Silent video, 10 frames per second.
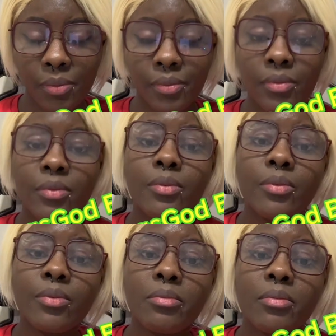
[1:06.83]
if
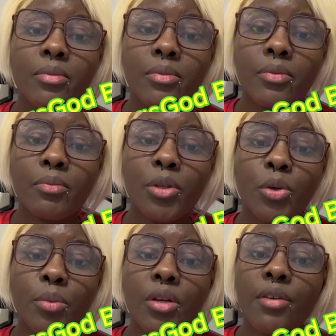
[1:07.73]
person, by where be say,
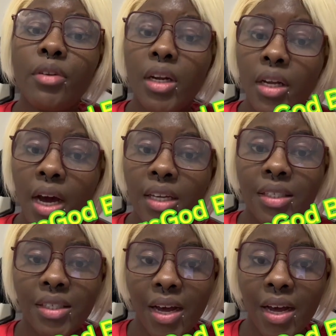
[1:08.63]
no, they share people.